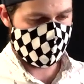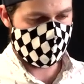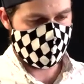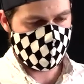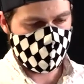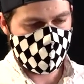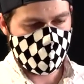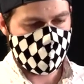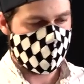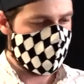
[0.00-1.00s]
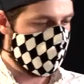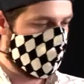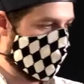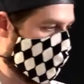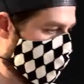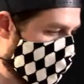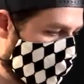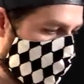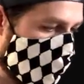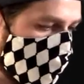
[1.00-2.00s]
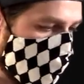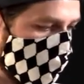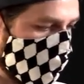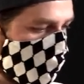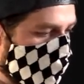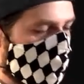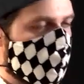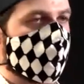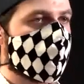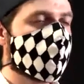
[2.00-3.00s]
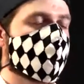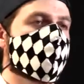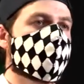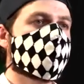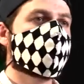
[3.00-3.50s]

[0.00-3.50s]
You can see we're really getting our components pretty much loaded